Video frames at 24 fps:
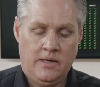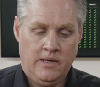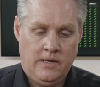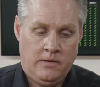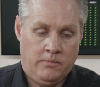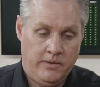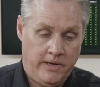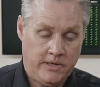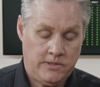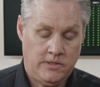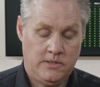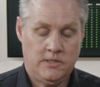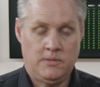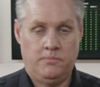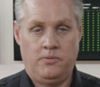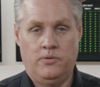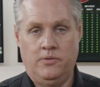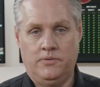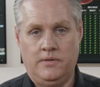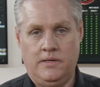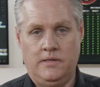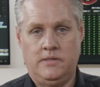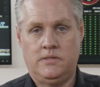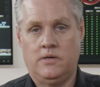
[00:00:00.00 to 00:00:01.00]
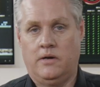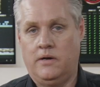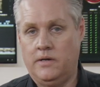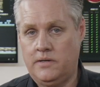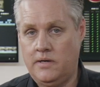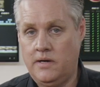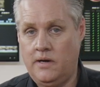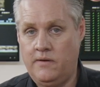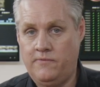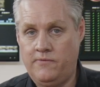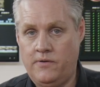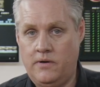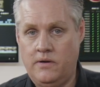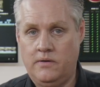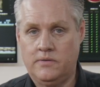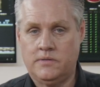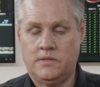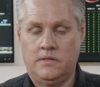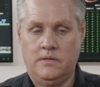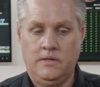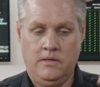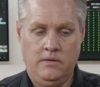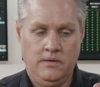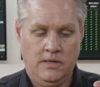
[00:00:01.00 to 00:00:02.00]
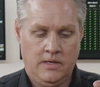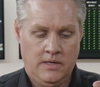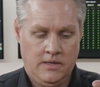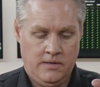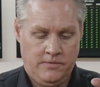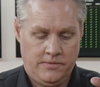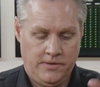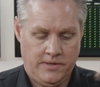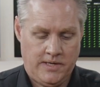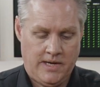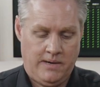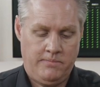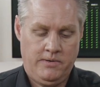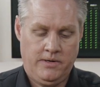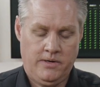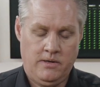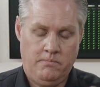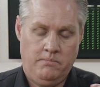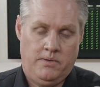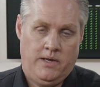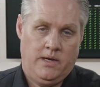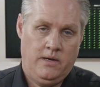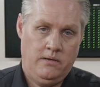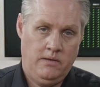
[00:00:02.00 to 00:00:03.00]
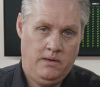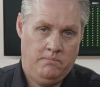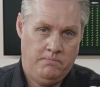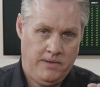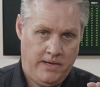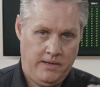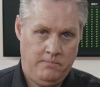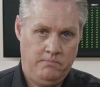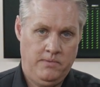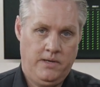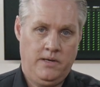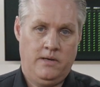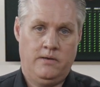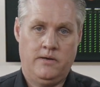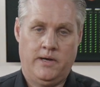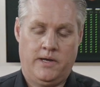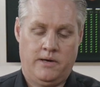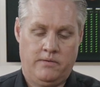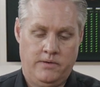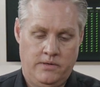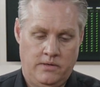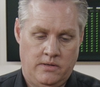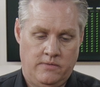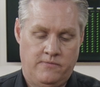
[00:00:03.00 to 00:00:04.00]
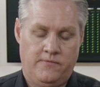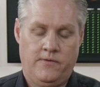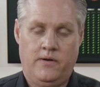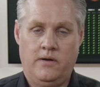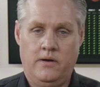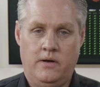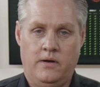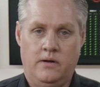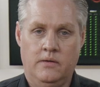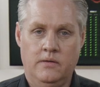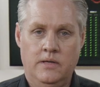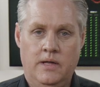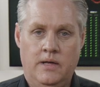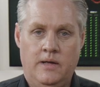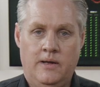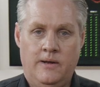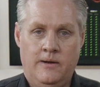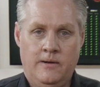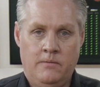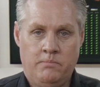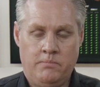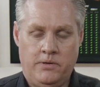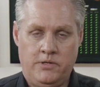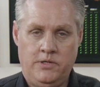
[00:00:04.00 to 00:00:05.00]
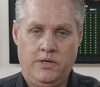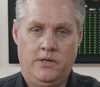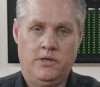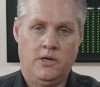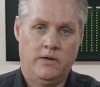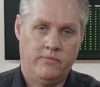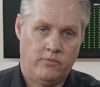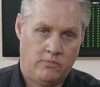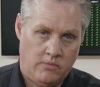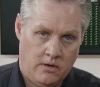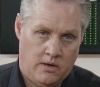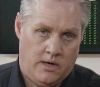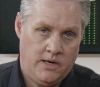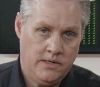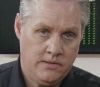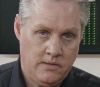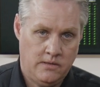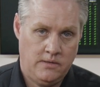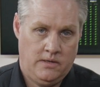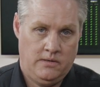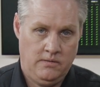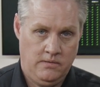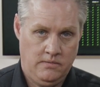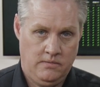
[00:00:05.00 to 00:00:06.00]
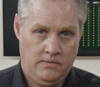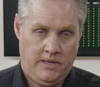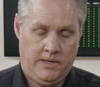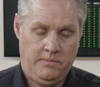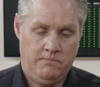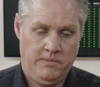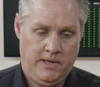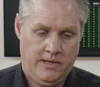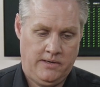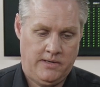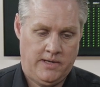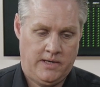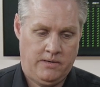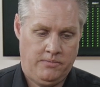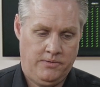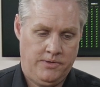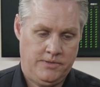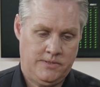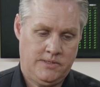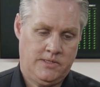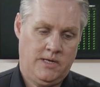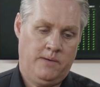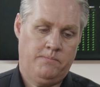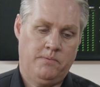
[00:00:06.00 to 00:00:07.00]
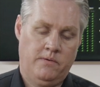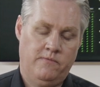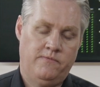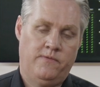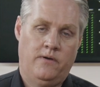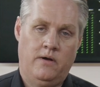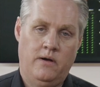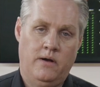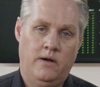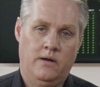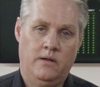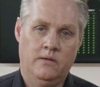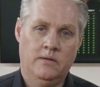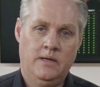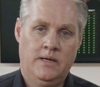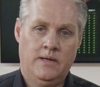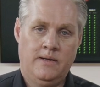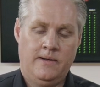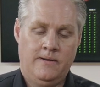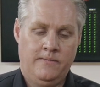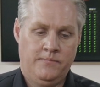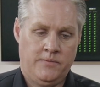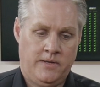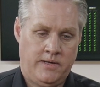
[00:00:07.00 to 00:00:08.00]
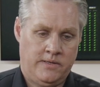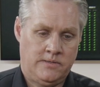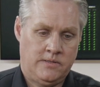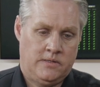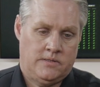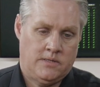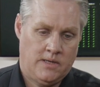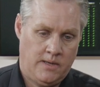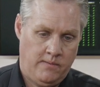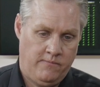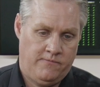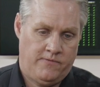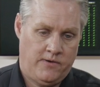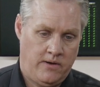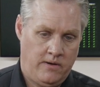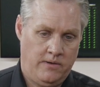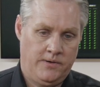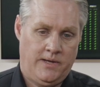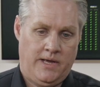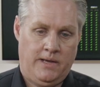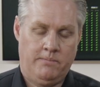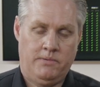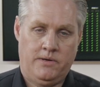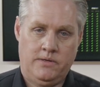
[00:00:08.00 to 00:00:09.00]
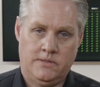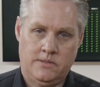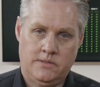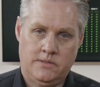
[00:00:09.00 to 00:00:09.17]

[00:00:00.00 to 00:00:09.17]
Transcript: We actually support these sidecar files, so the camera can embed metadata into the file, but you can override the metadata with a separate file that has the same file name, but it